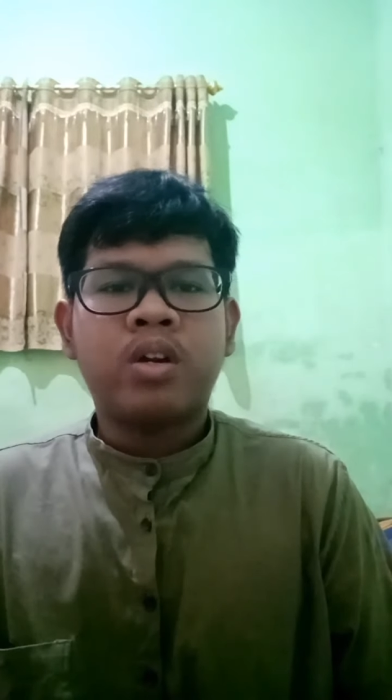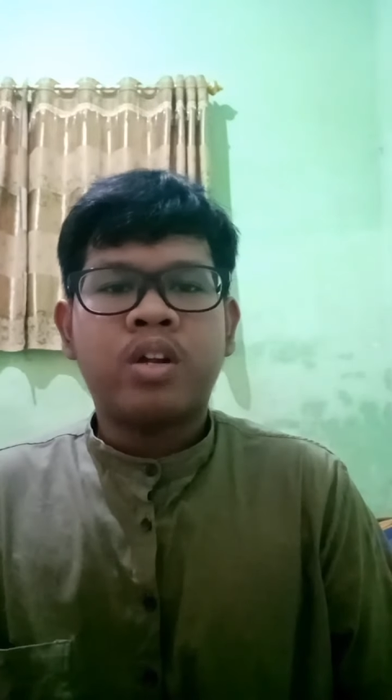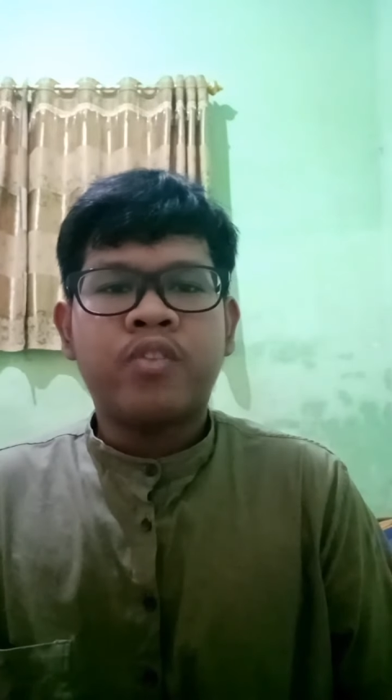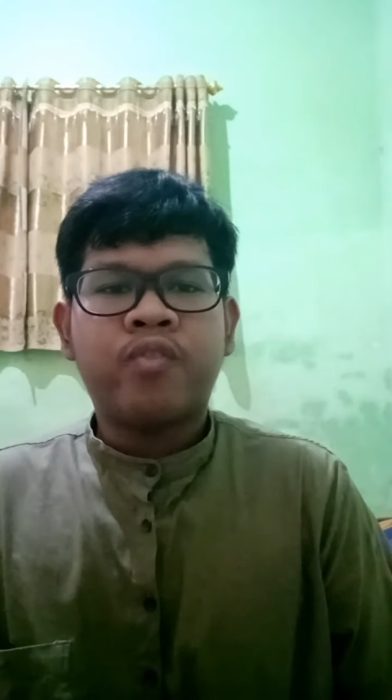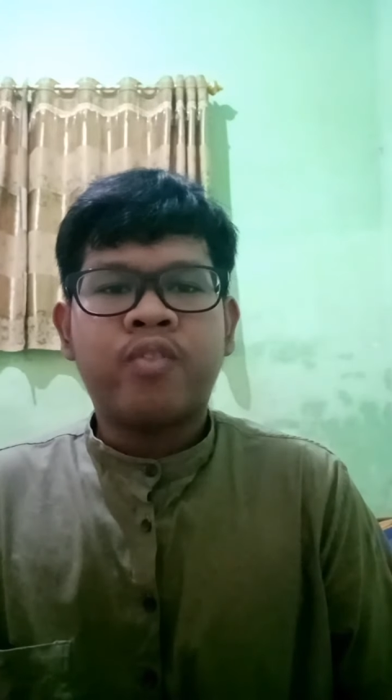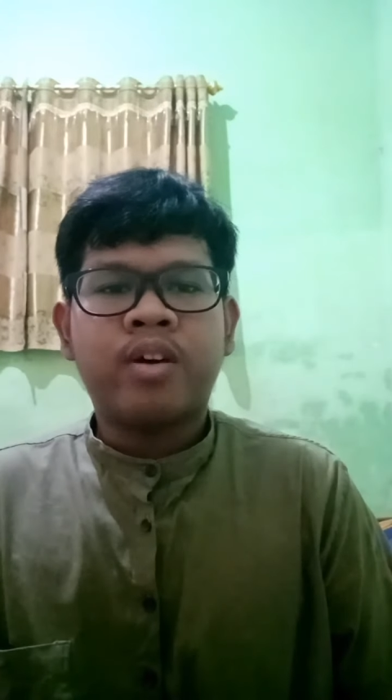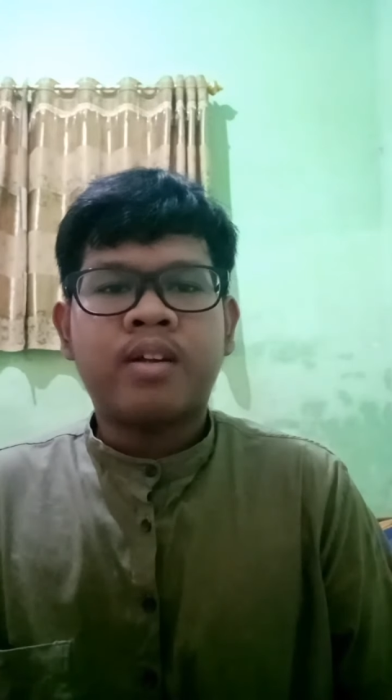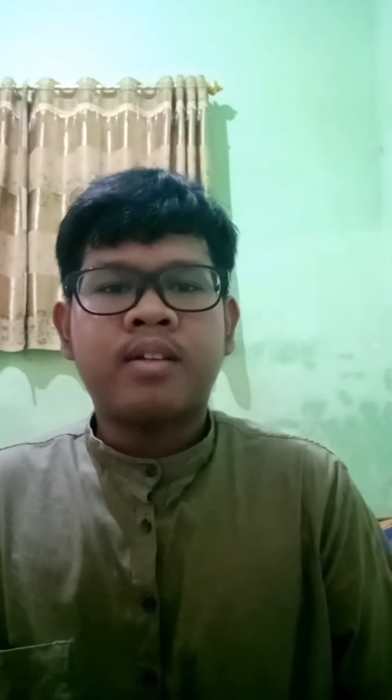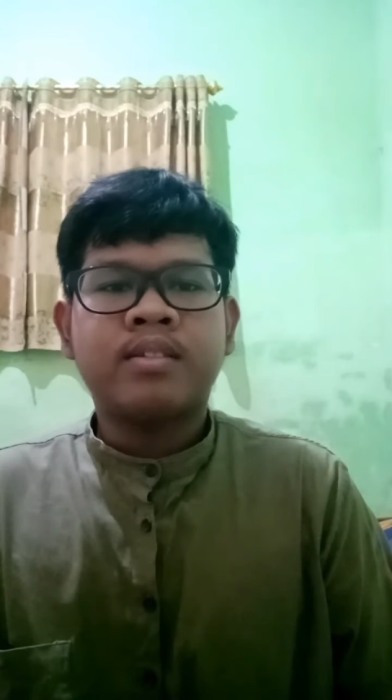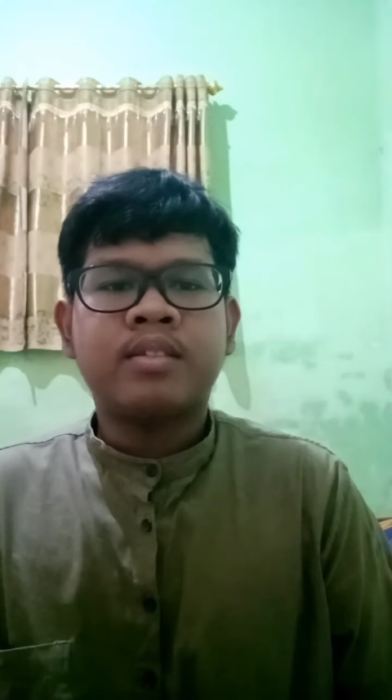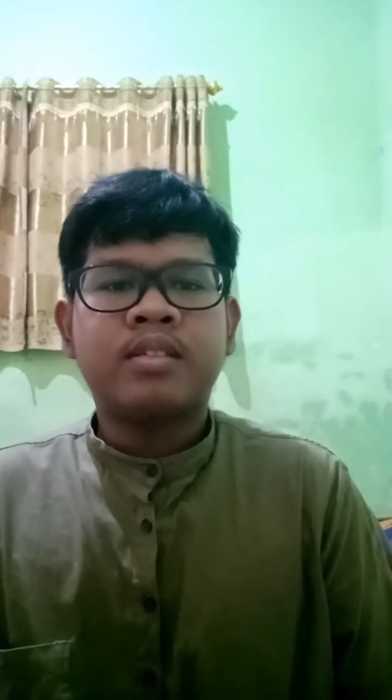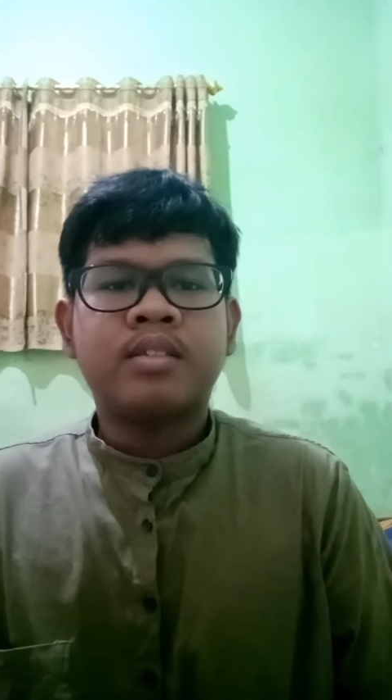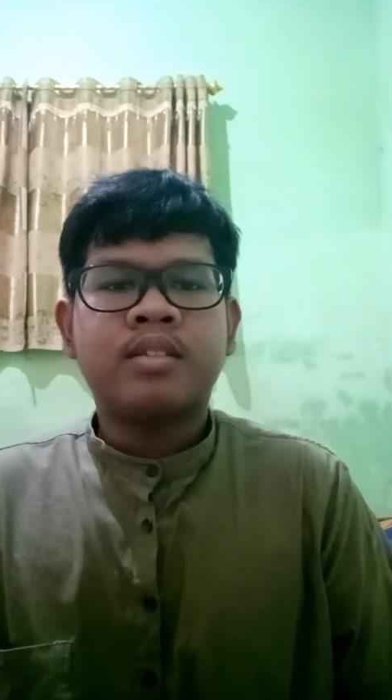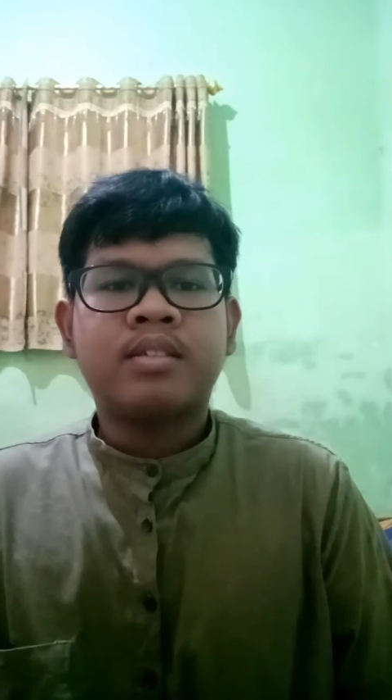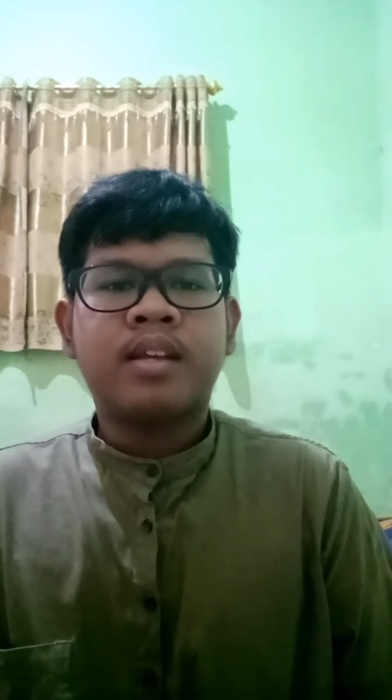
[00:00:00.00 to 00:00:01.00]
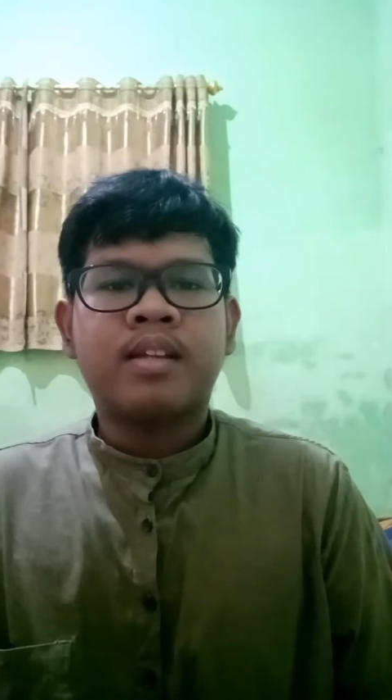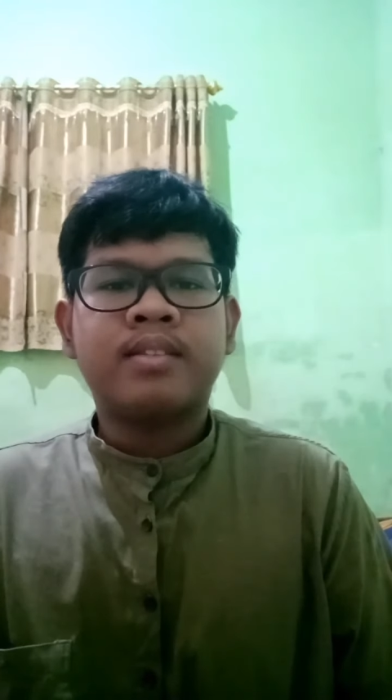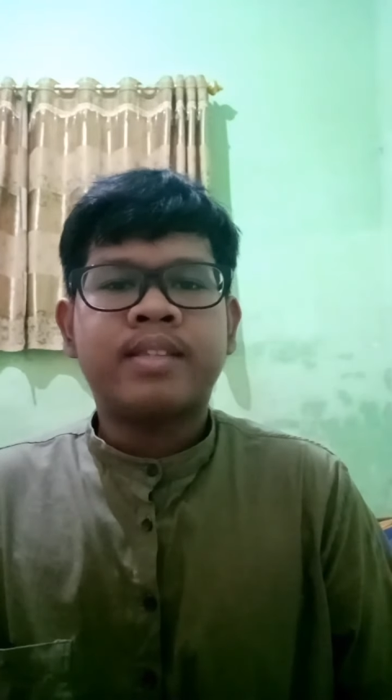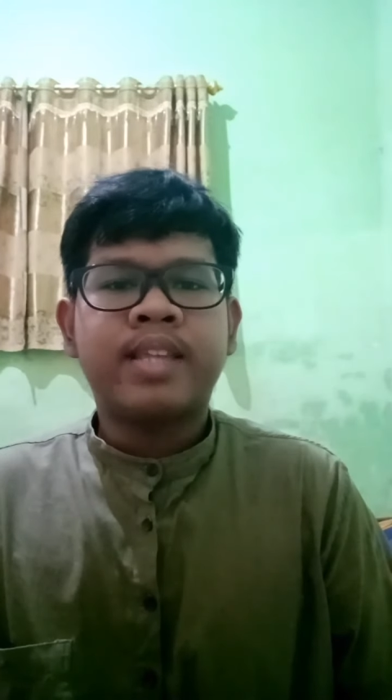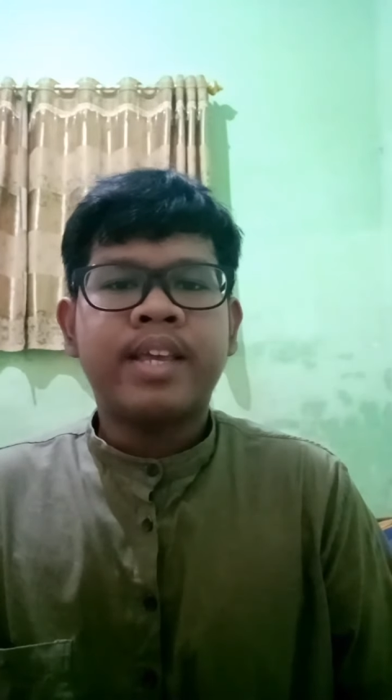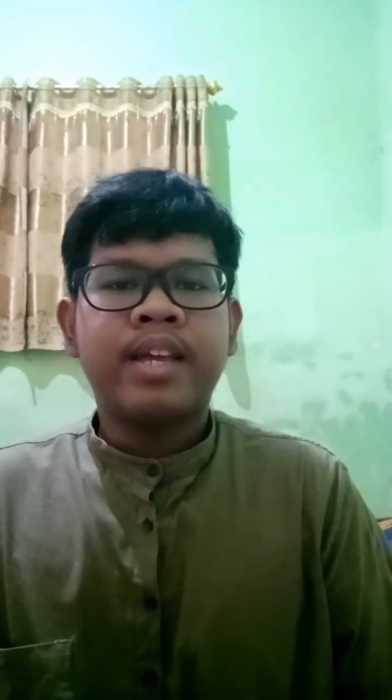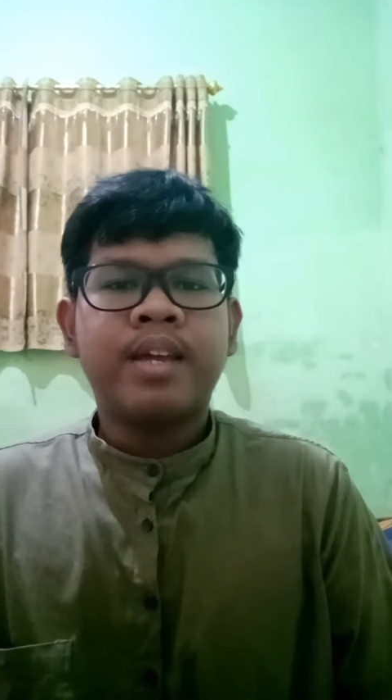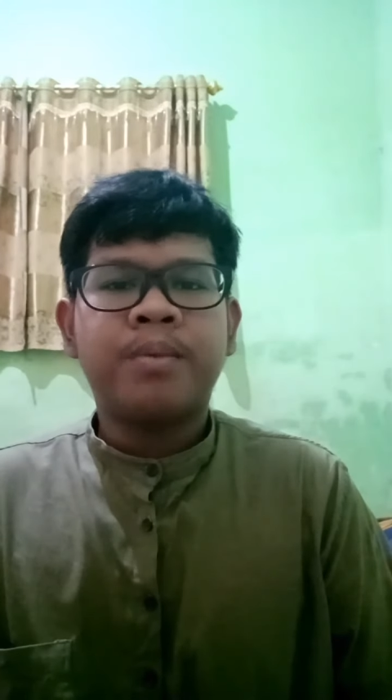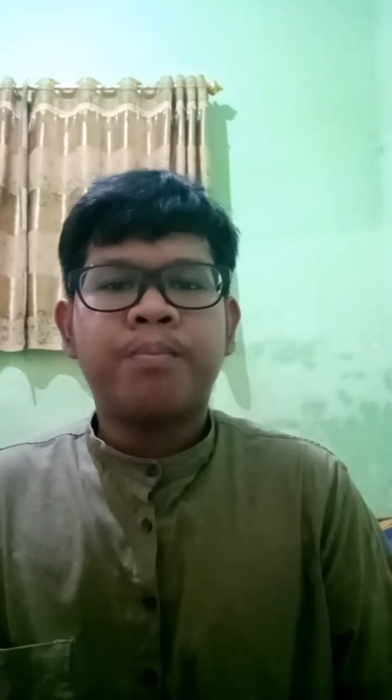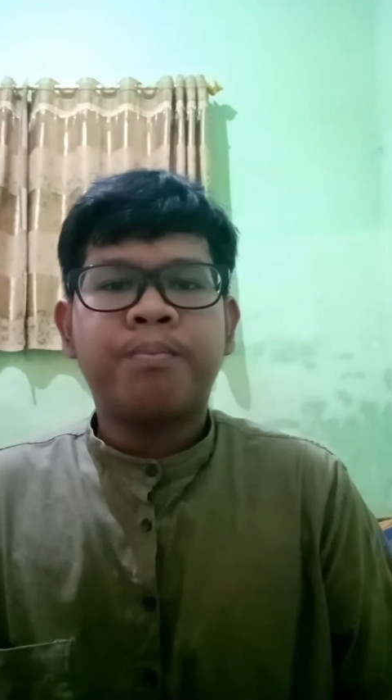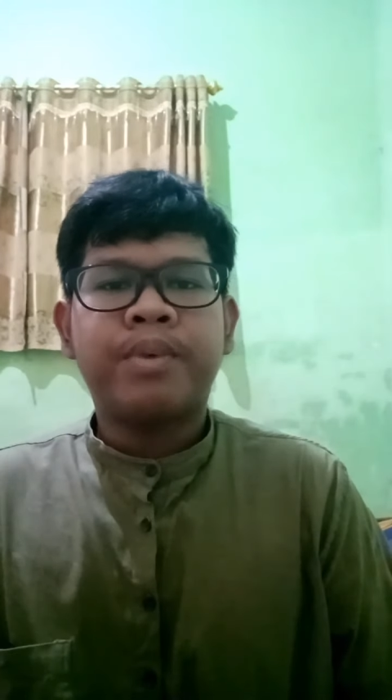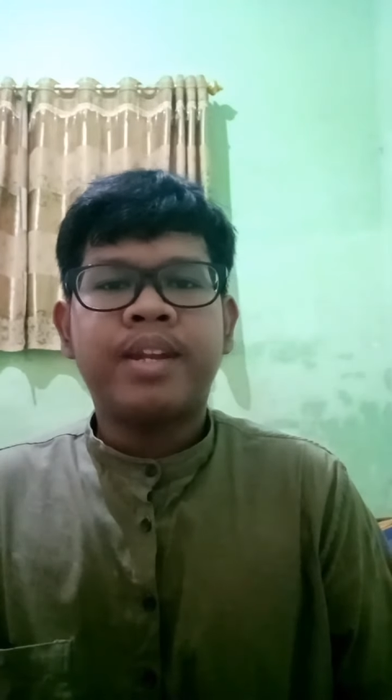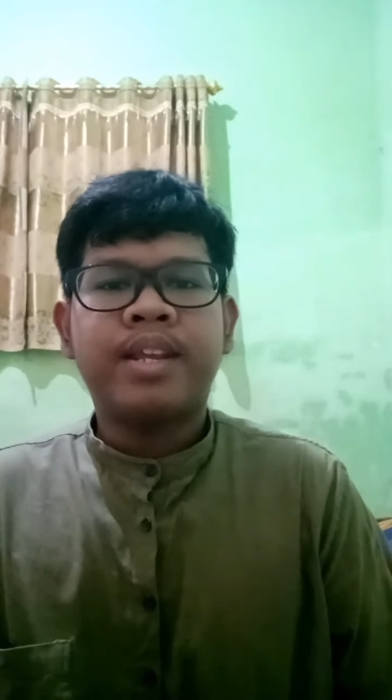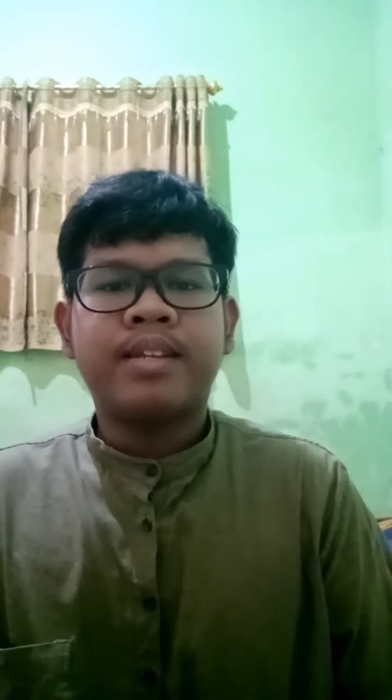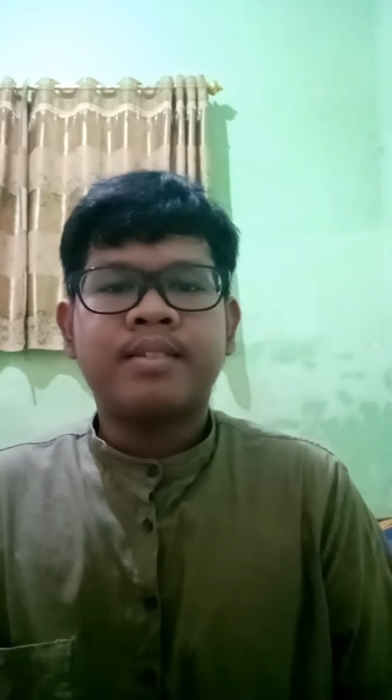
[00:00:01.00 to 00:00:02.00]
differentiating
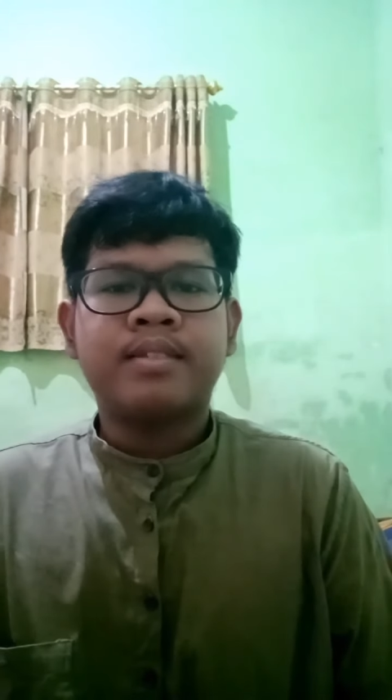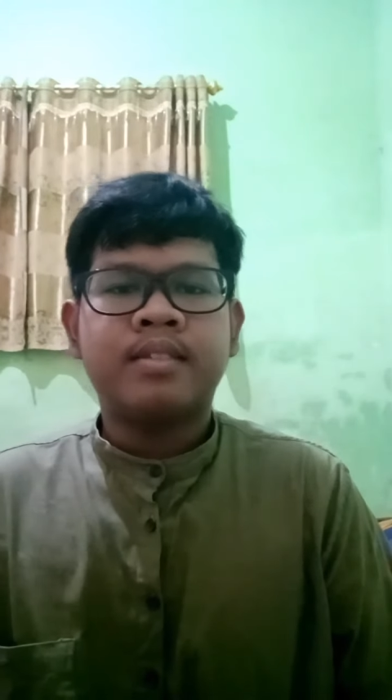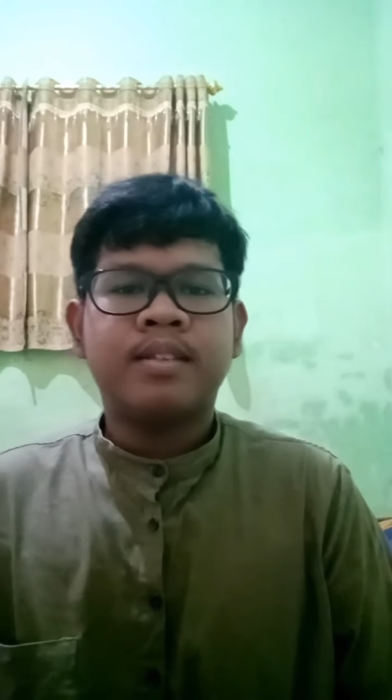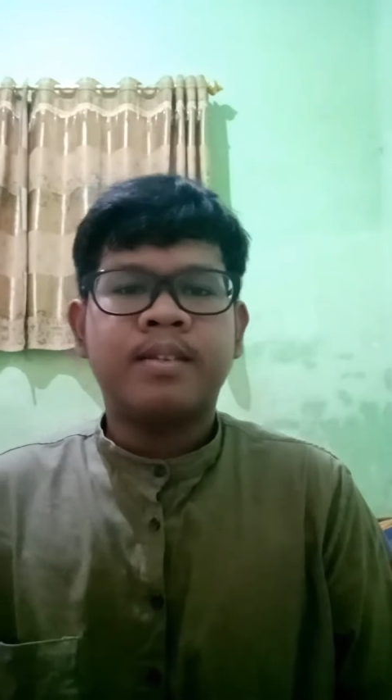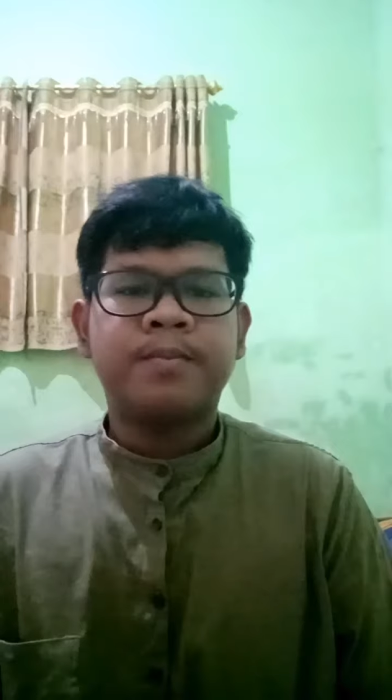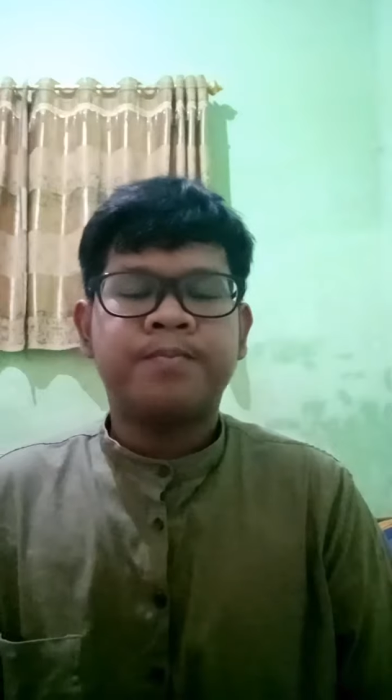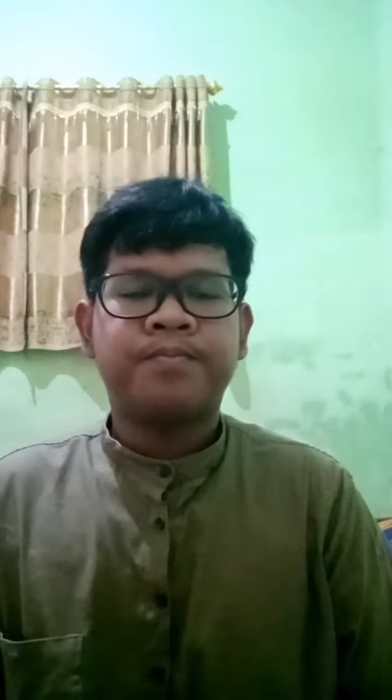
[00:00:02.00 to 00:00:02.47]
meanings.